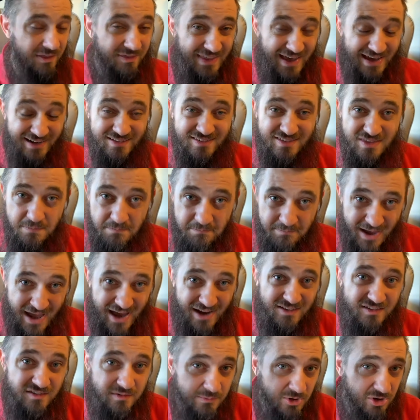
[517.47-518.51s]
That is the
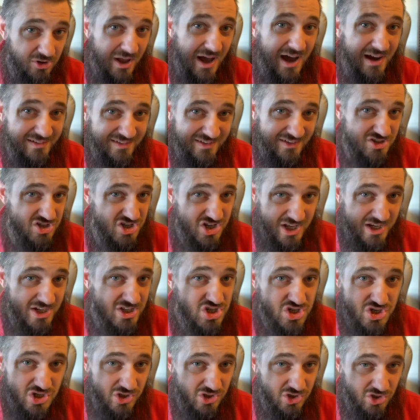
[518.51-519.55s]
maximal
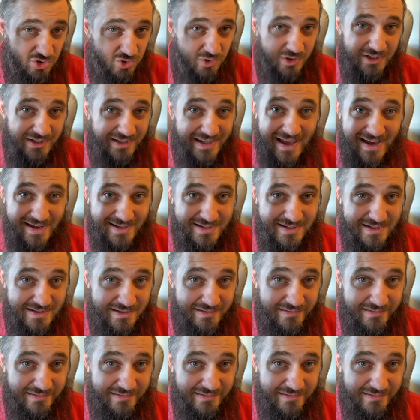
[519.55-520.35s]
oxygenation you can get.